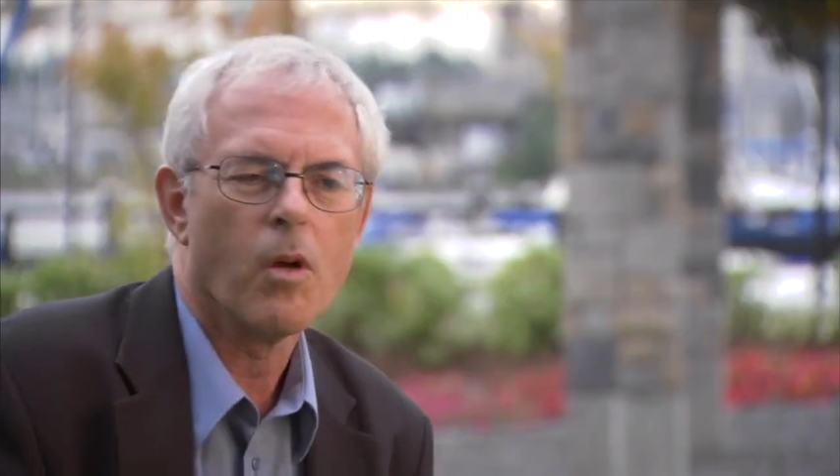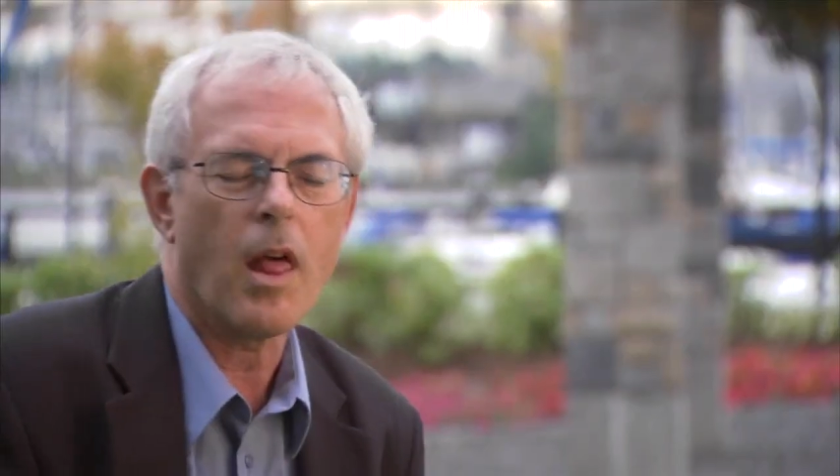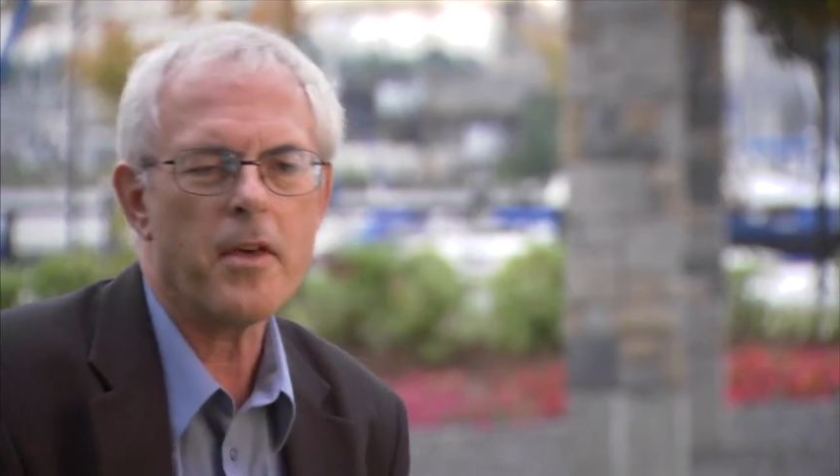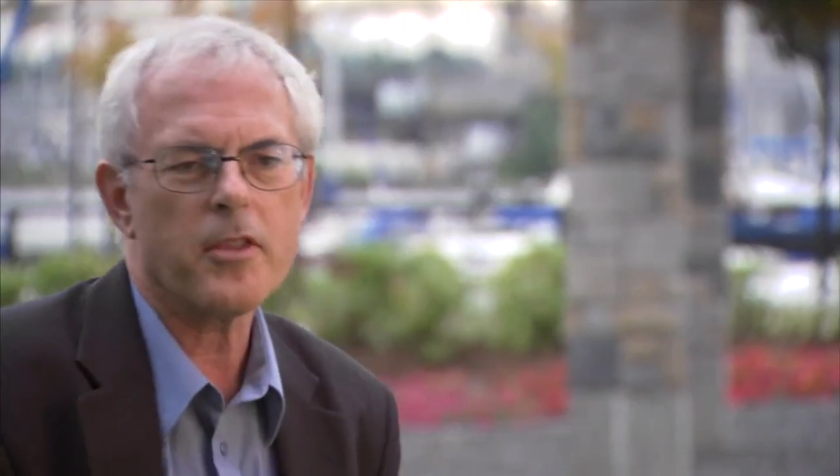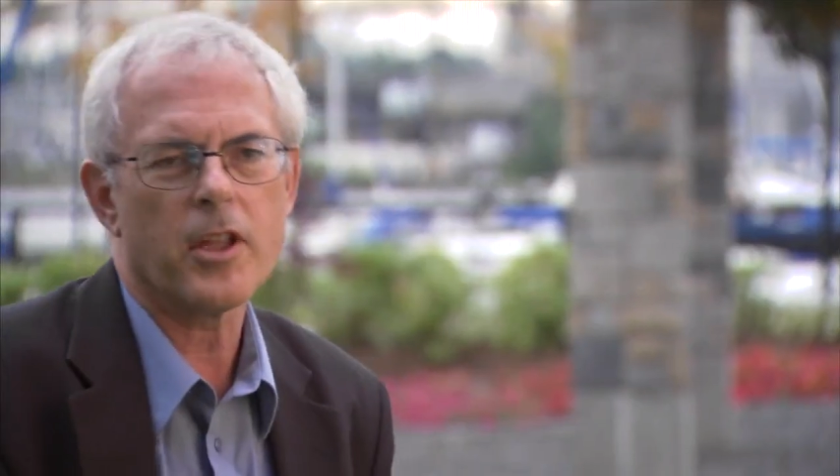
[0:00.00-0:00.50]
Well,
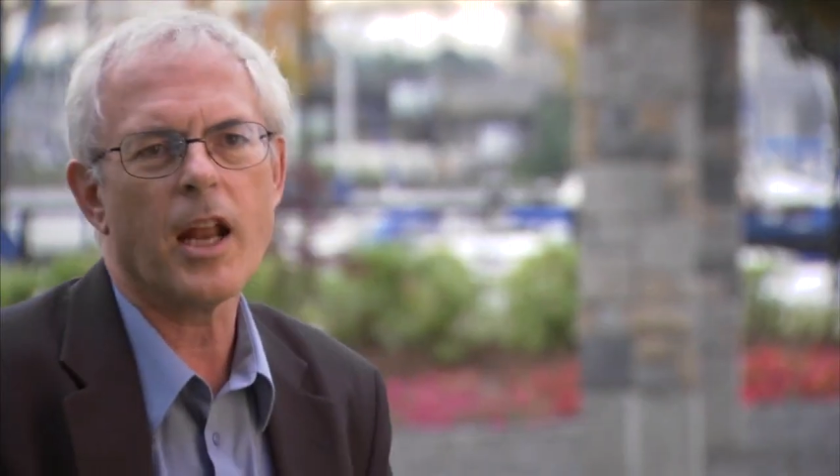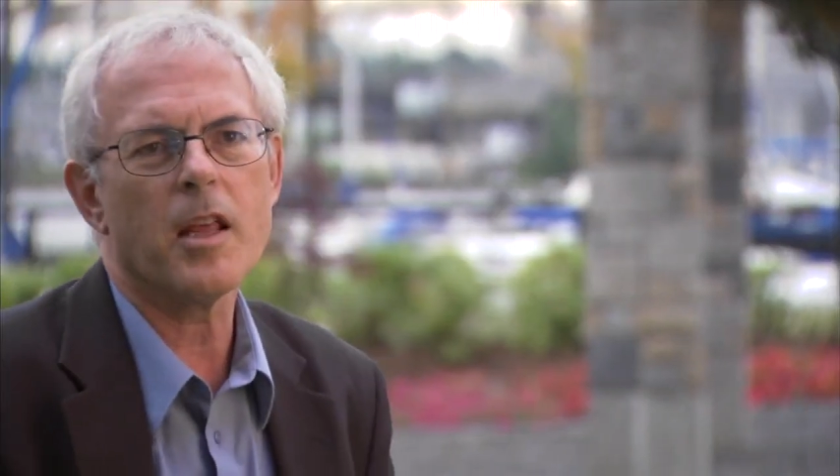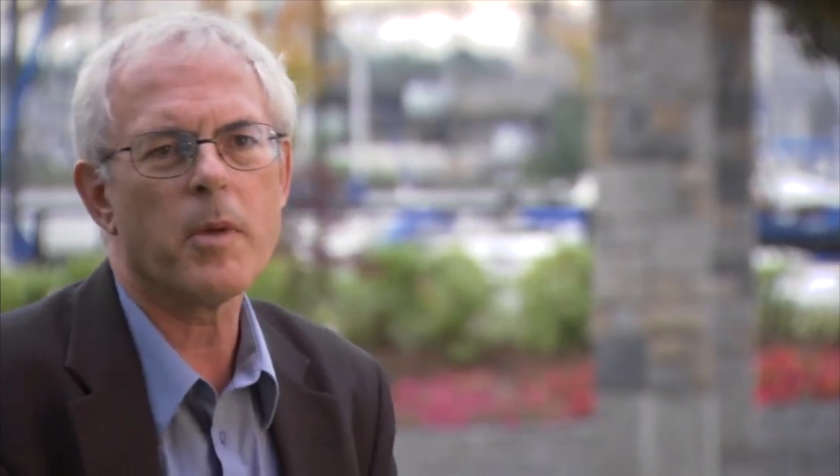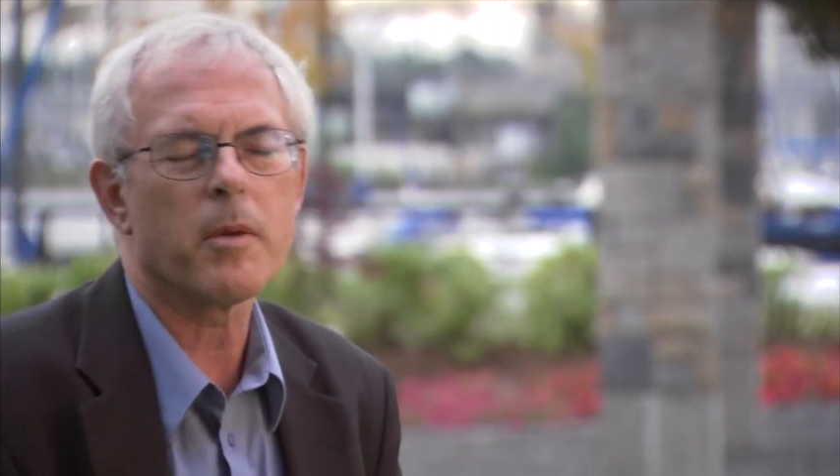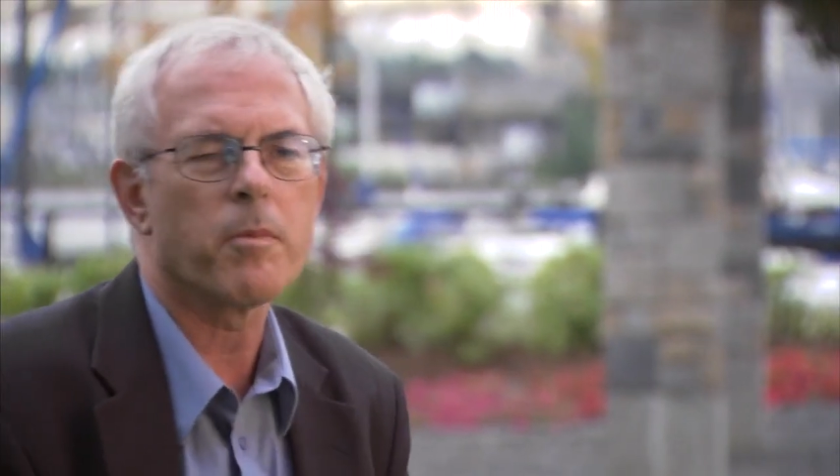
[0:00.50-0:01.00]
I think that
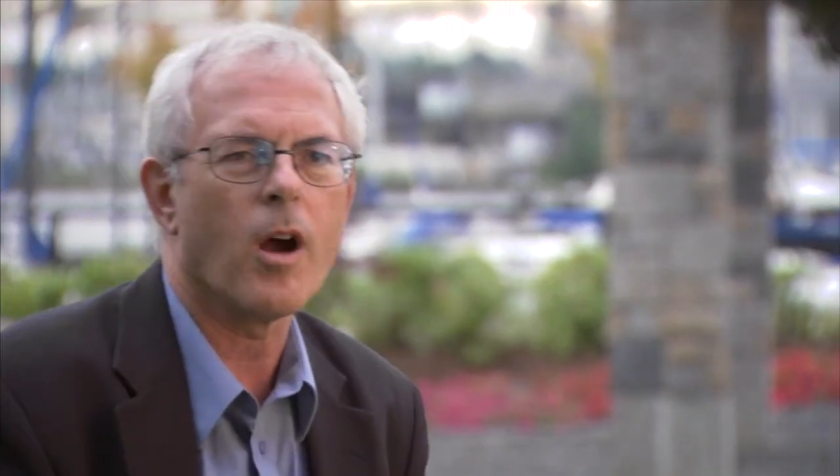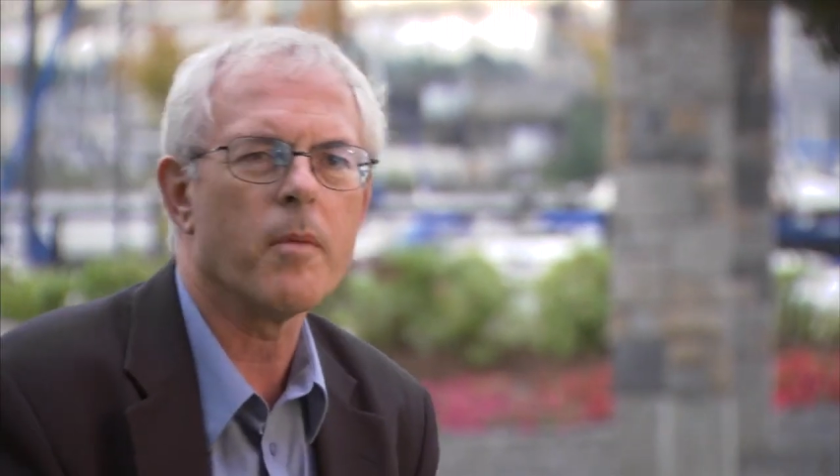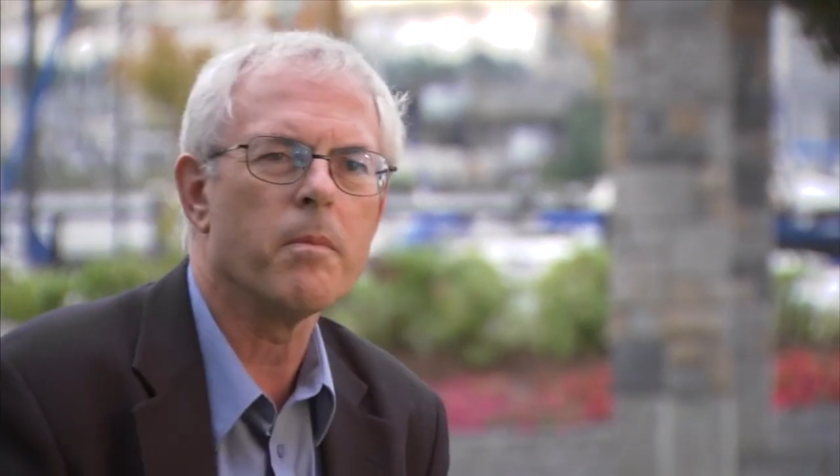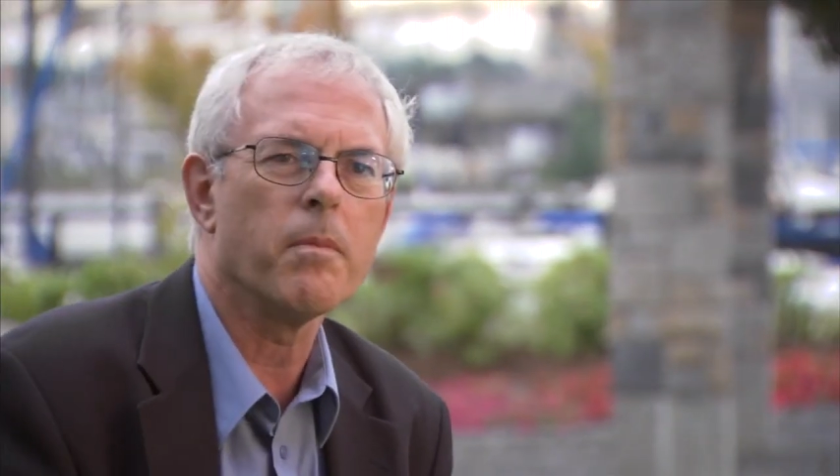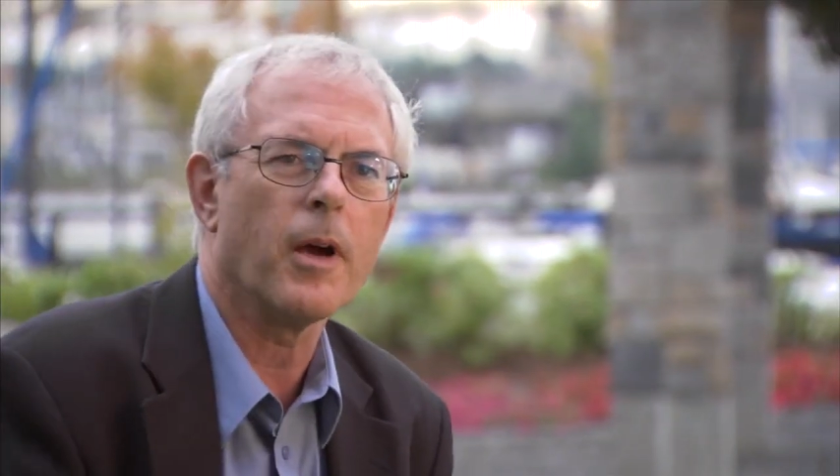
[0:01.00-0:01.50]
any big
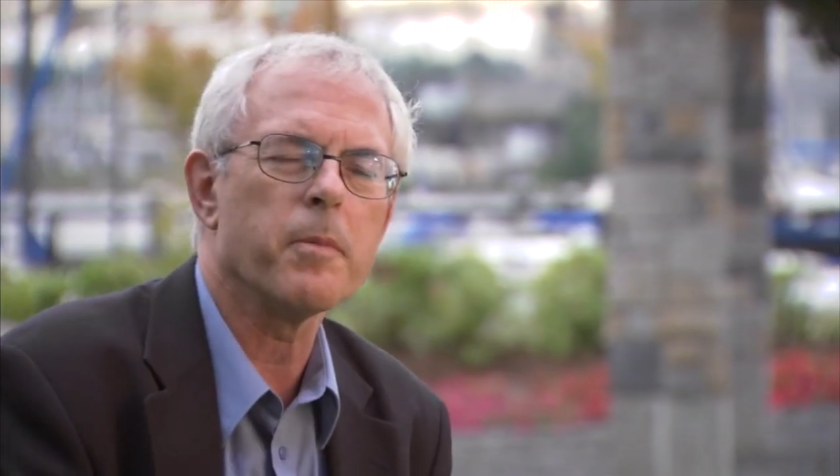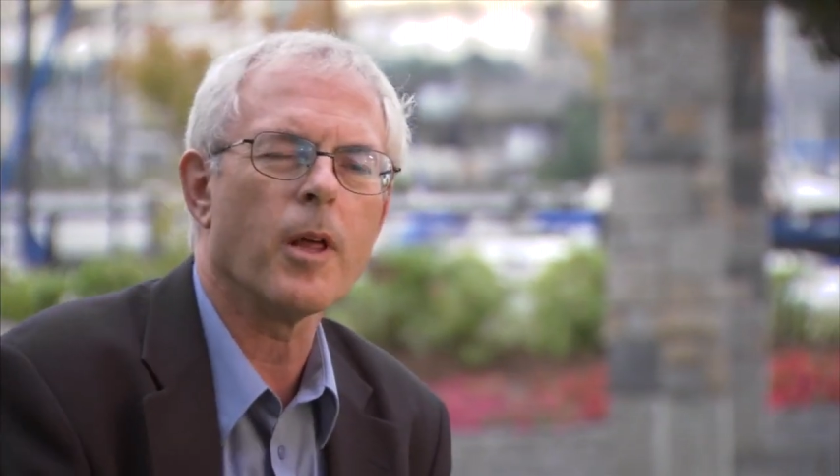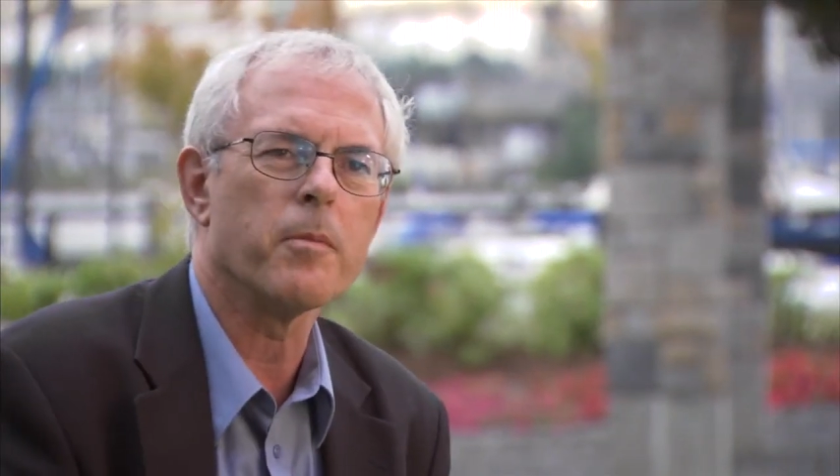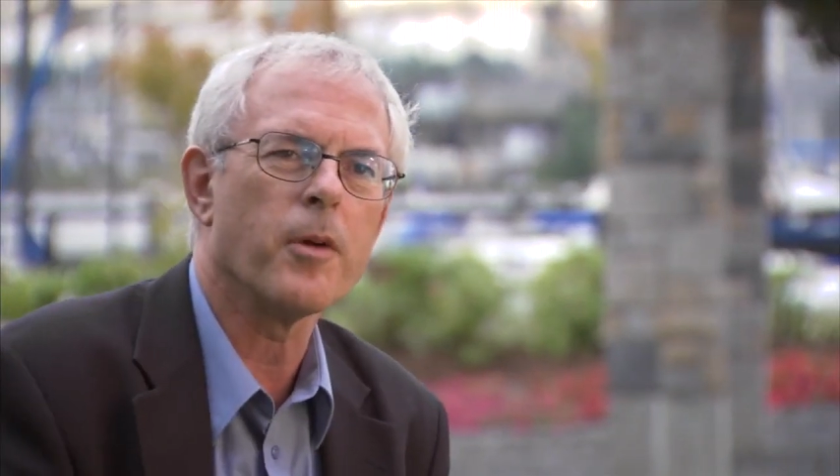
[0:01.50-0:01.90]
pipeline